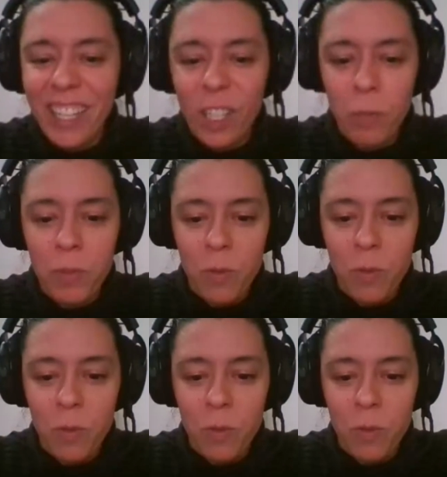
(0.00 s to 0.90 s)
oops,
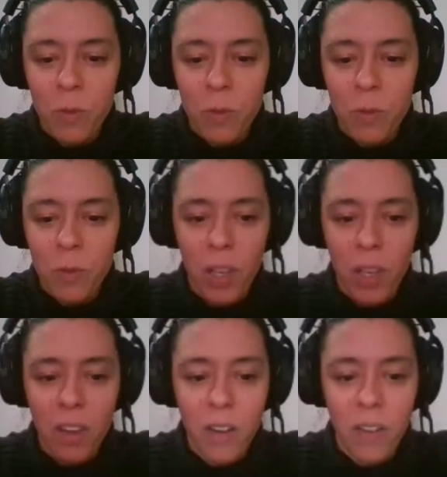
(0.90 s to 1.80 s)
wrong window.
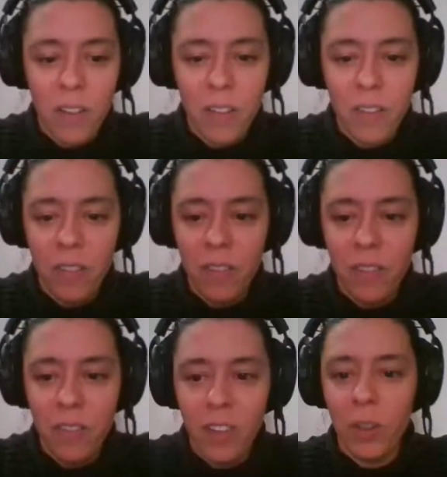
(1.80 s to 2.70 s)

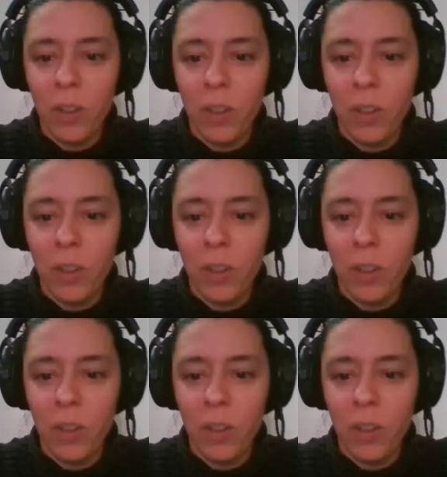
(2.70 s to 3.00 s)
There we go.